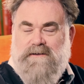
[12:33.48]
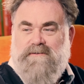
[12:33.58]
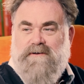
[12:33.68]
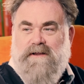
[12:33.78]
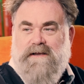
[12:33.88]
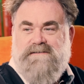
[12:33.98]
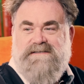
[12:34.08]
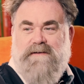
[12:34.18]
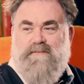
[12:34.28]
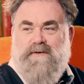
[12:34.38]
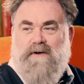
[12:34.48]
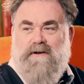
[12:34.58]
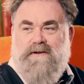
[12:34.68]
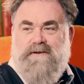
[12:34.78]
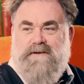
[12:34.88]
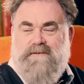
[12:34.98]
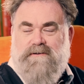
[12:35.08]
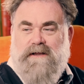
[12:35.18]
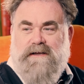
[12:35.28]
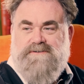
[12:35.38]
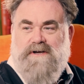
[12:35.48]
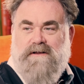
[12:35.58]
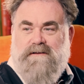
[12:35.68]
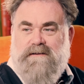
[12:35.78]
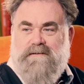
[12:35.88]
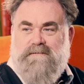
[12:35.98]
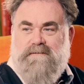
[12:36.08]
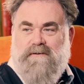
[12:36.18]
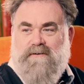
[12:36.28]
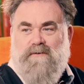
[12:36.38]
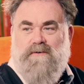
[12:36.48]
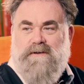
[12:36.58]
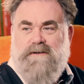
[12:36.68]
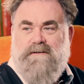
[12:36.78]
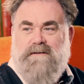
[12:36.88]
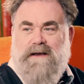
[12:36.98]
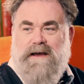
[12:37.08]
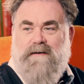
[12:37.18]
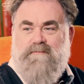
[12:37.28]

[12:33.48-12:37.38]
you look like a Saint Bernard, or you could look like a chocolate or a golden lab,